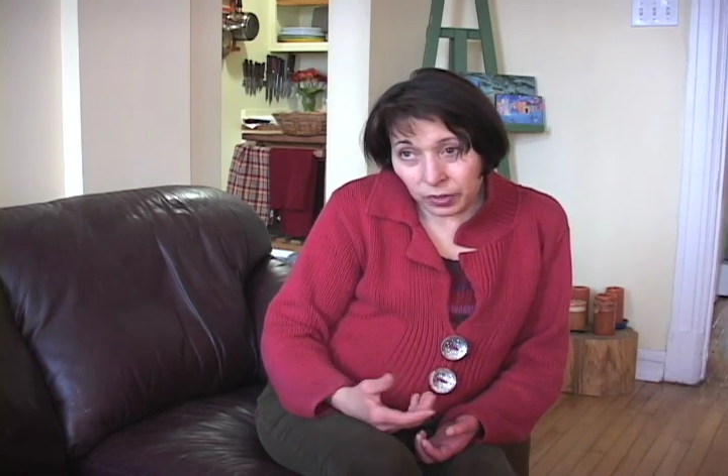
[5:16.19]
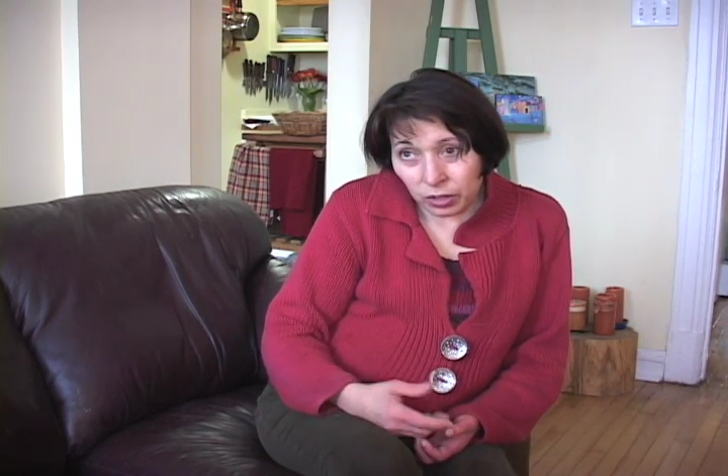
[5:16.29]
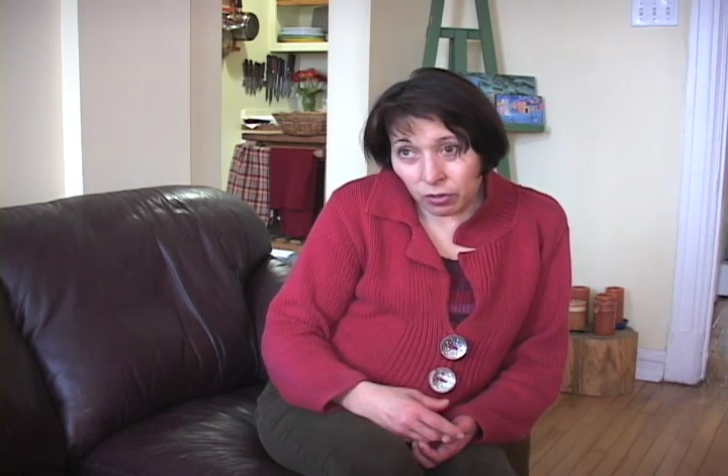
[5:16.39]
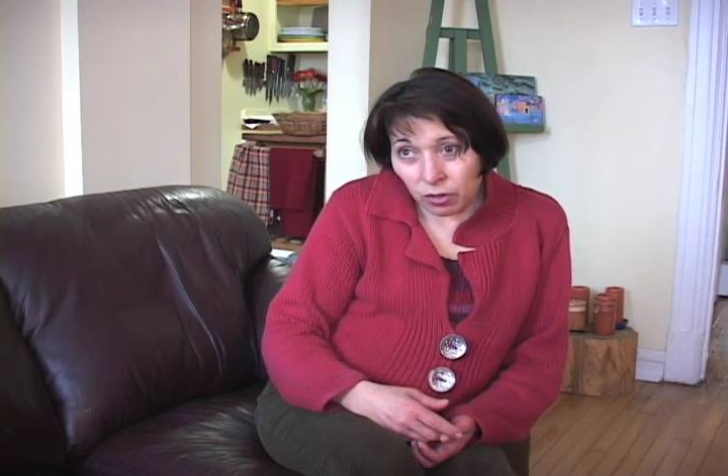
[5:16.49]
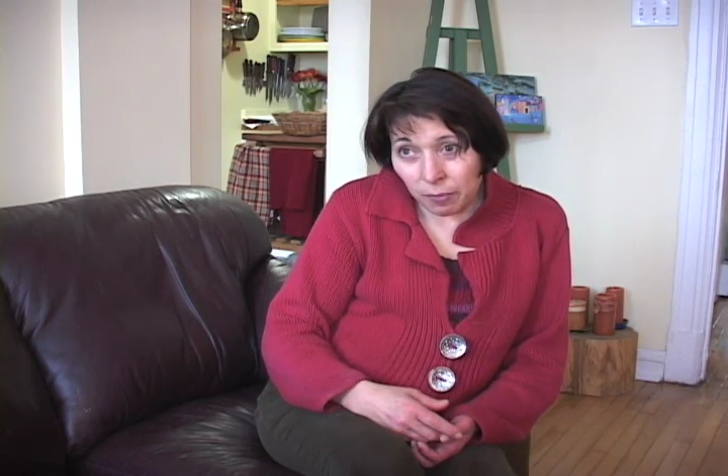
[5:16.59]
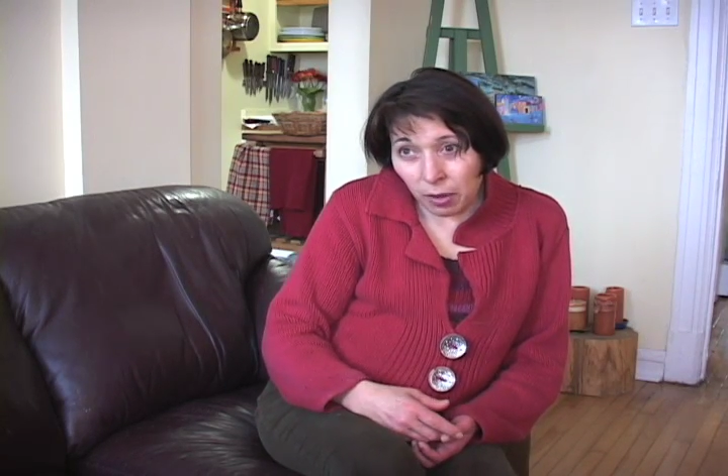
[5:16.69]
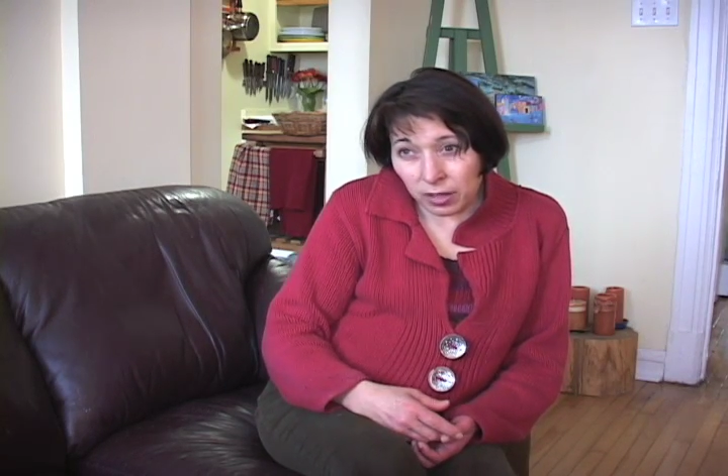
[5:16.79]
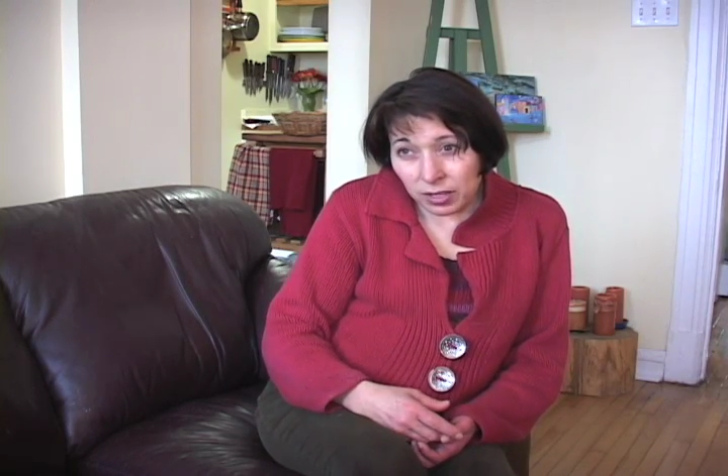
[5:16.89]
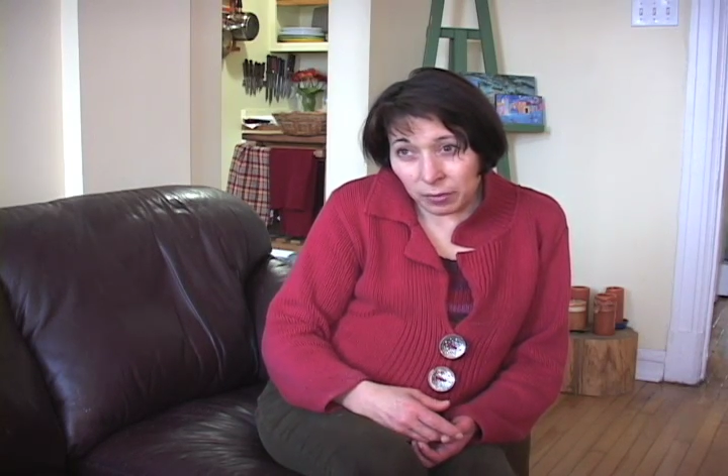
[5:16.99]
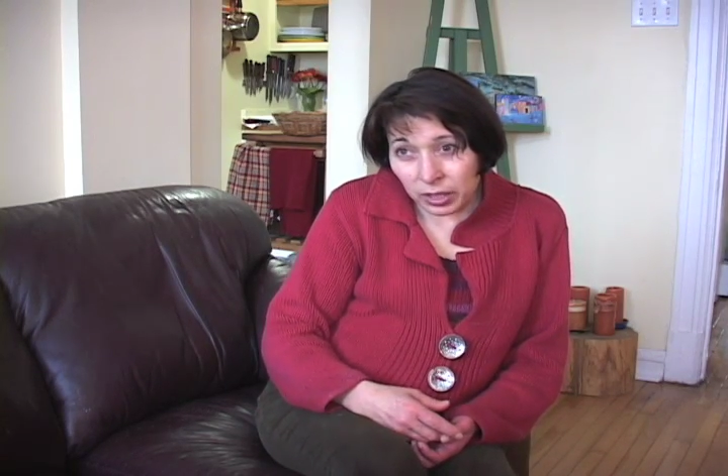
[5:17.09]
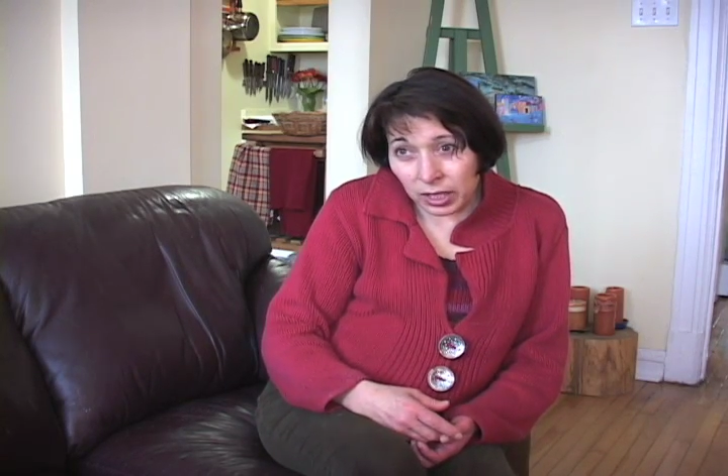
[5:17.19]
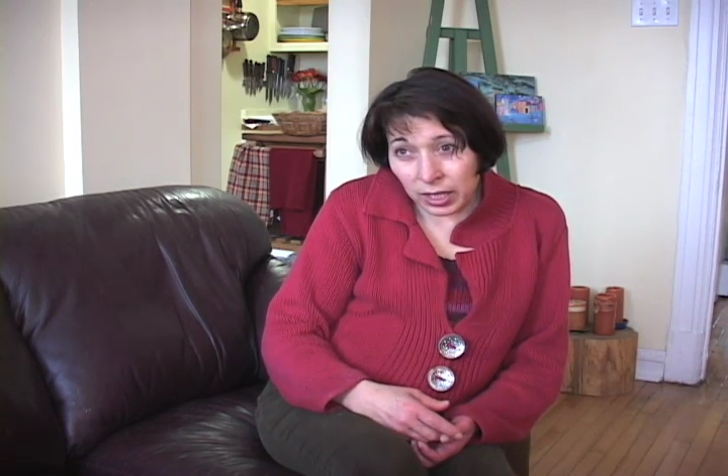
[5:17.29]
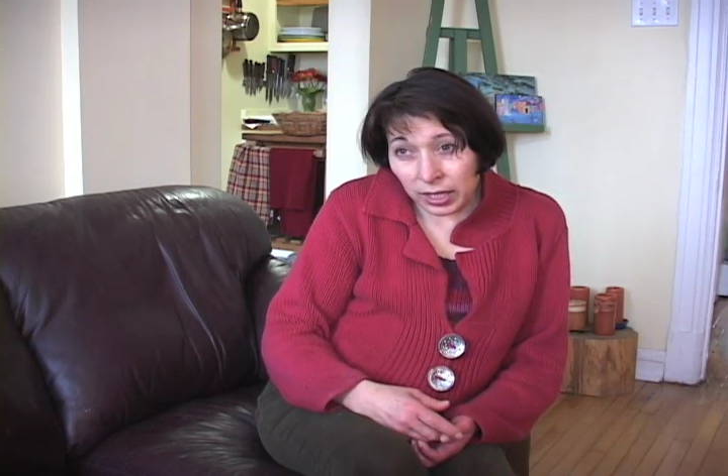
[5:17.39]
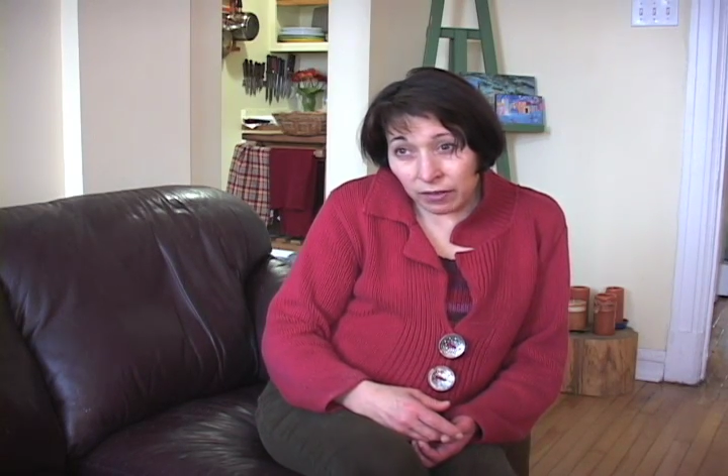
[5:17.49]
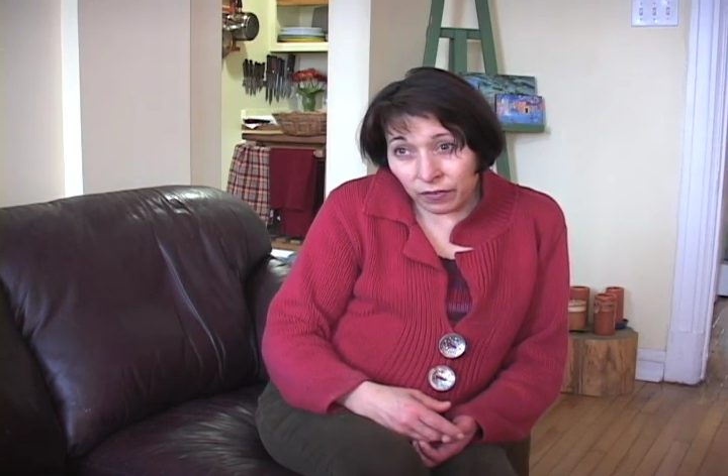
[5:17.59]
a
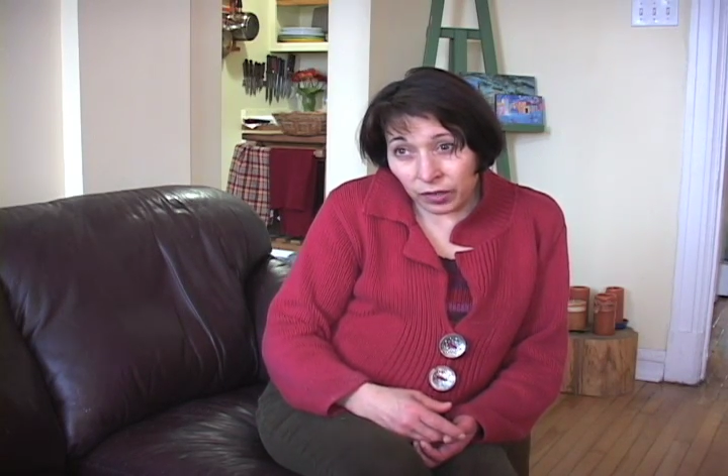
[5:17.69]
possibility.